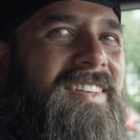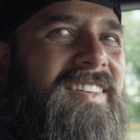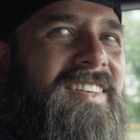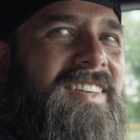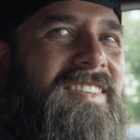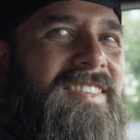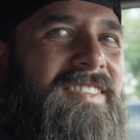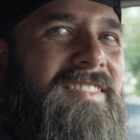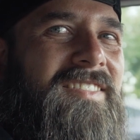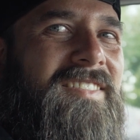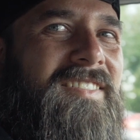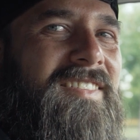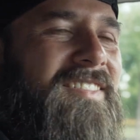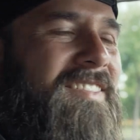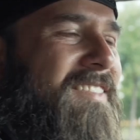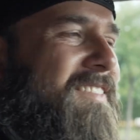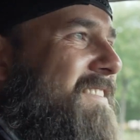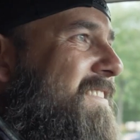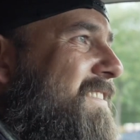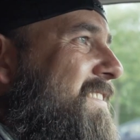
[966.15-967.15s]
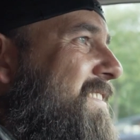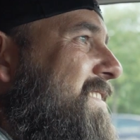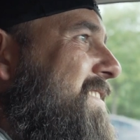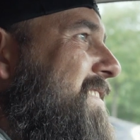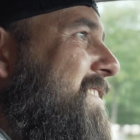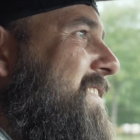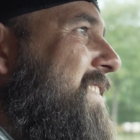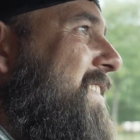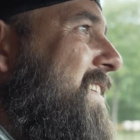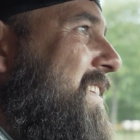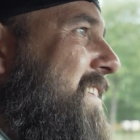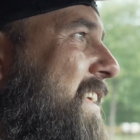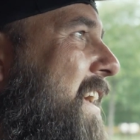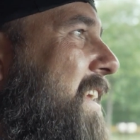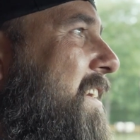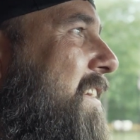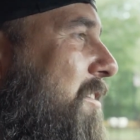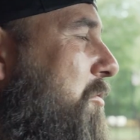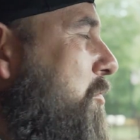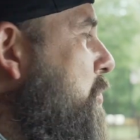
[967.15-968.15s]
It doesn't. 10 to